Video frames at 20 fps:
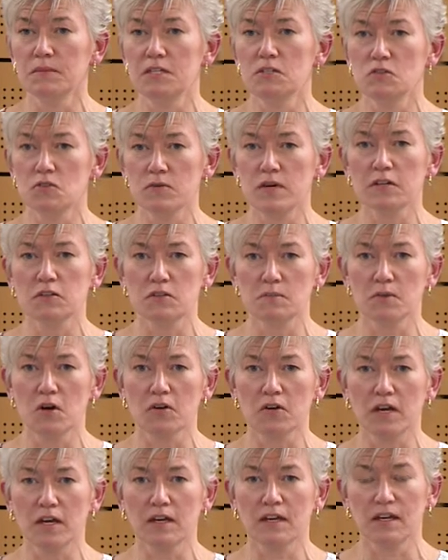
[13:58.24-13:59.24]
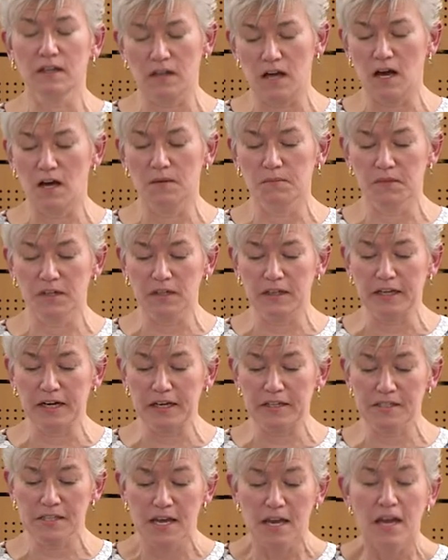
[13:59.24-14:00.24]
these direct to market um,
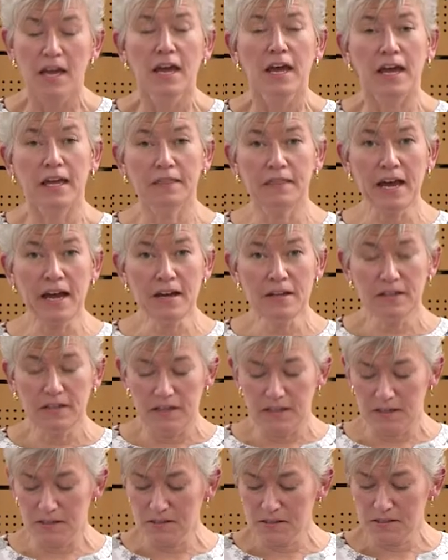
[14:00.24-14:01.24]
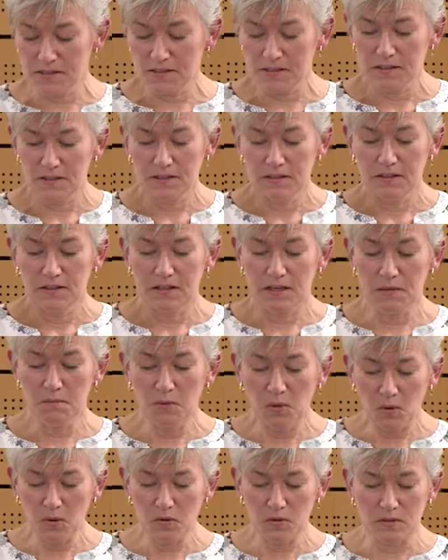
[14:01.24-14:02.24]
clinics. And that is
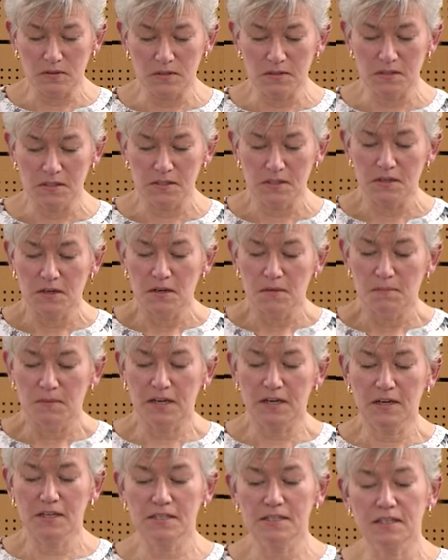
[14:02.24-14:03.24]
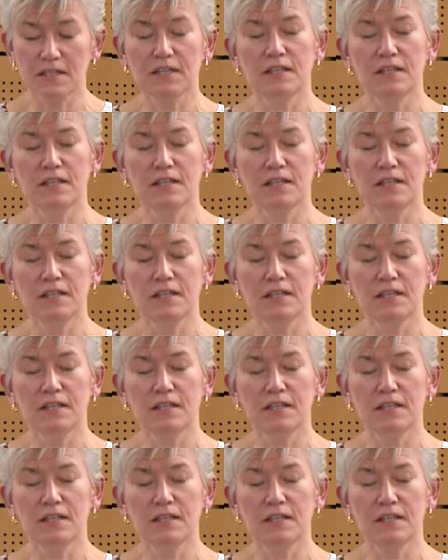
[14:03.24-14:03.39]
important because the